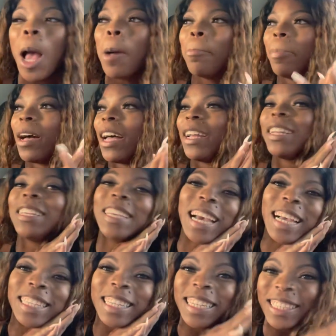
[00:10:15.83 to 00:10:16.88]
But
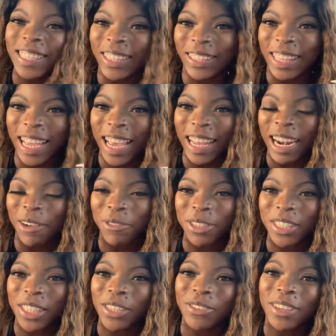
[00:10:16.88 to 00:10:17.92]
yes, until then, I will
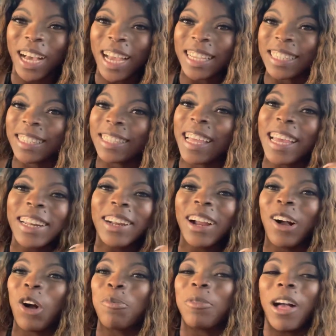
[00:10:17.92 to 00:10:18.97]
see you guys later. I
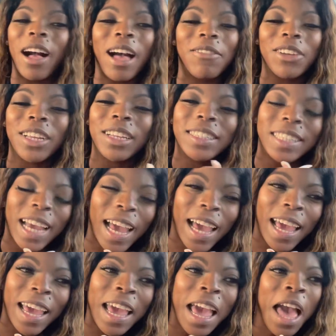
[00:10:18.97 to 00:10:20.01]
hope y'all have a good
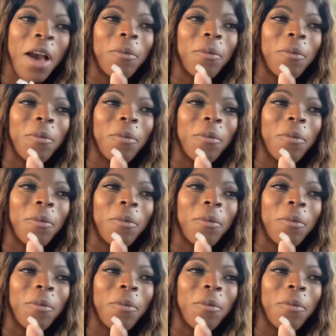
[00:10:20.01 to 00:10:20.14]
day.